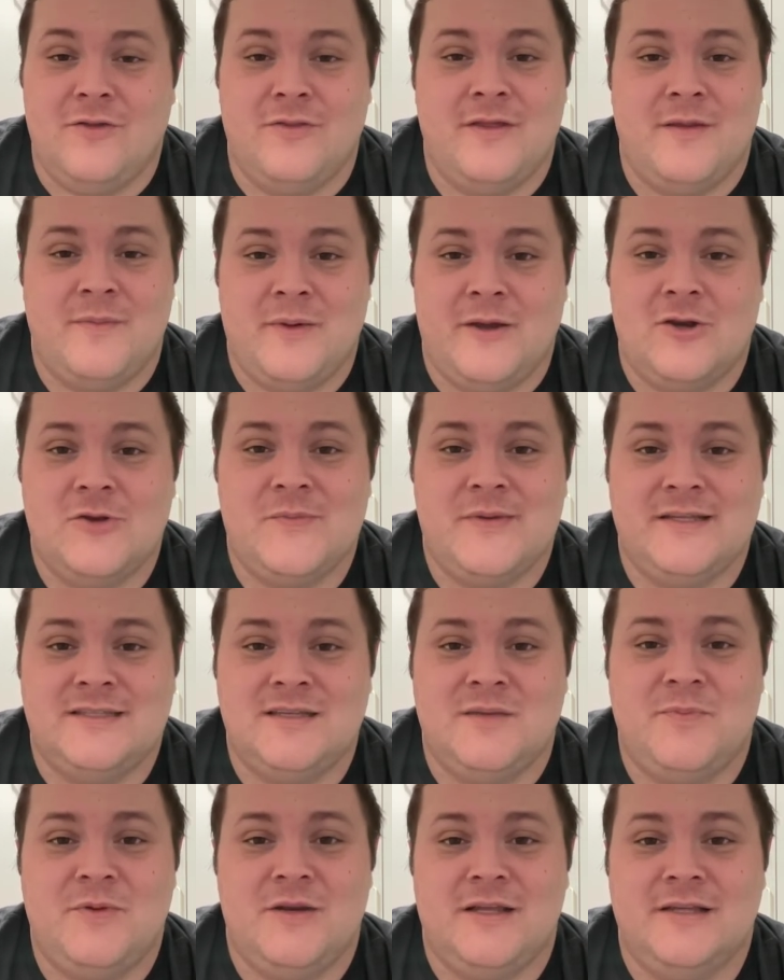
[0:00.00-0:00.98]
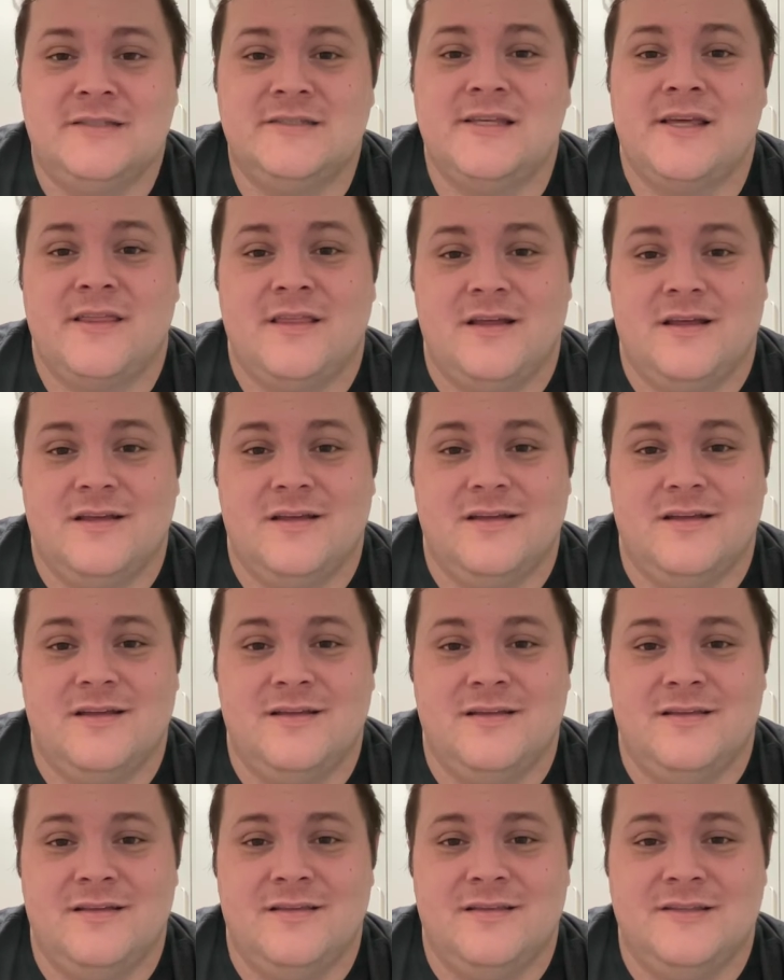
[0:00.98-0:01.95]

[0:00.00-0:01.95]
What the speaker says: they better be dipping into the